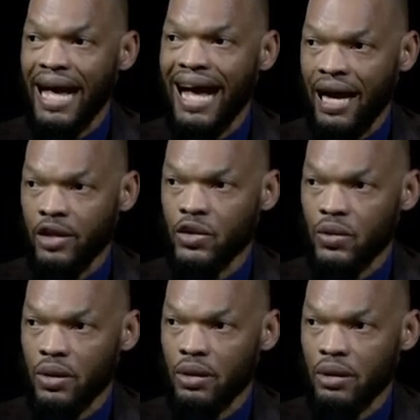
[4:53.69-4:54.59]

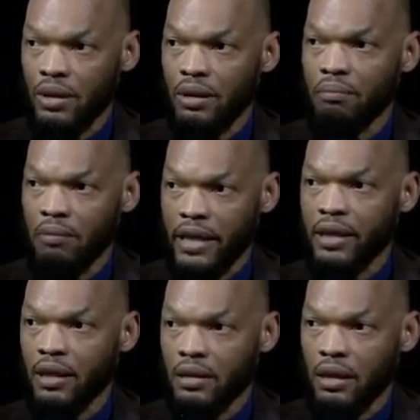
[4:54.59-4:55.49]
actual
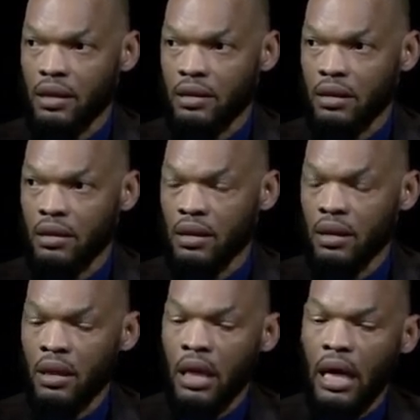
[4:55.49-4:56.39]
medical doctor,
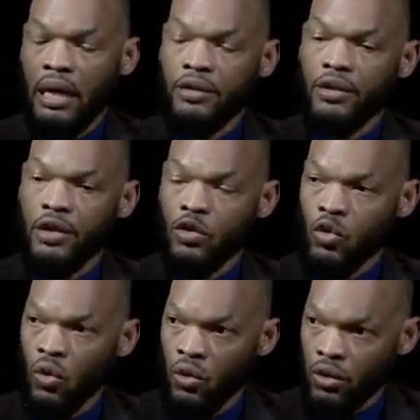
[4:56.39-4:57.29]
had done a
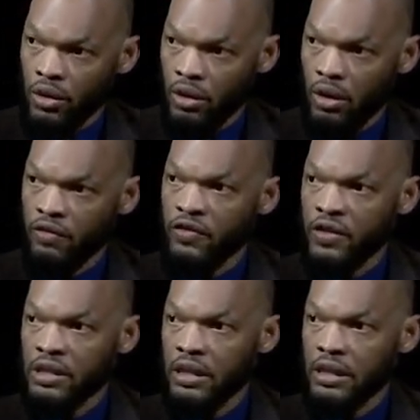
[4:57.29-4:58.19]
tour of the
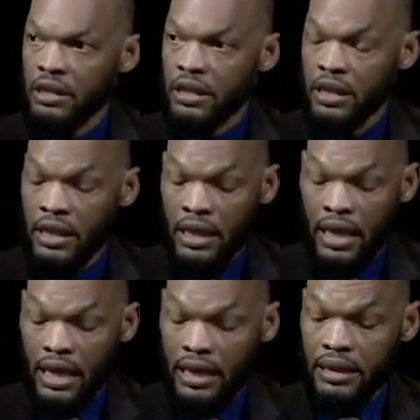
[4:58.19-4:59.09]
facility.
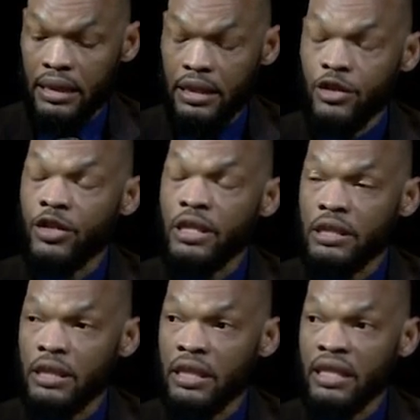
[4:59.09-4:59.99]
And
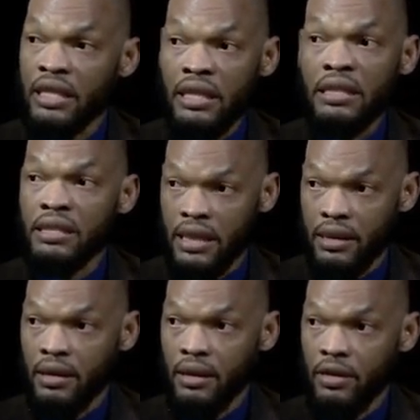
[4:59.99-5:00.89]
interestingly, he
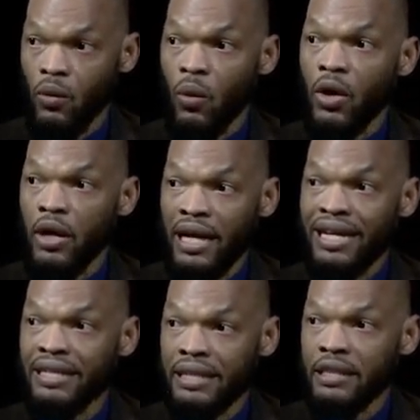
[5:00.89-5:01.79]
said the work that
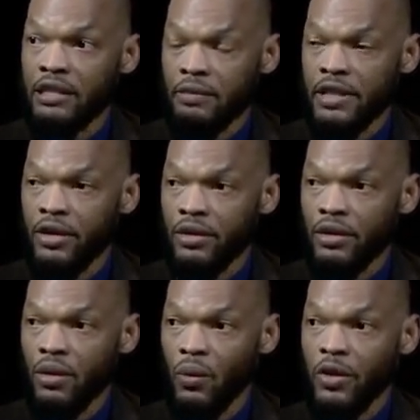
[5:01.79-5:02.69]
needed to be done
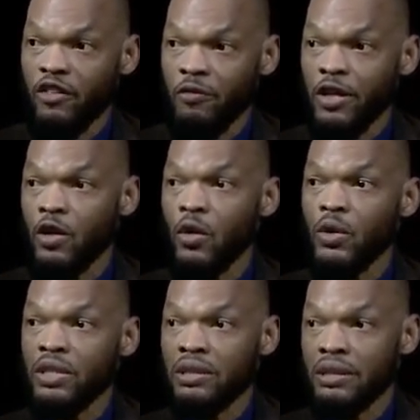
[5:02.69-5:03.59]
would have been
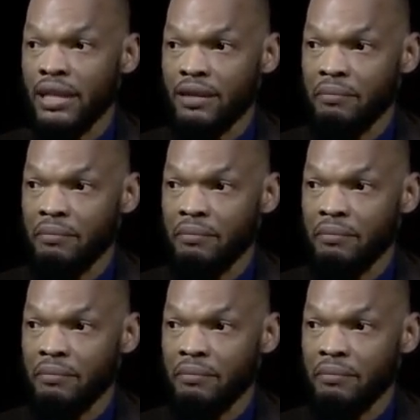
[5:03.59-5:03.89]
closer to 10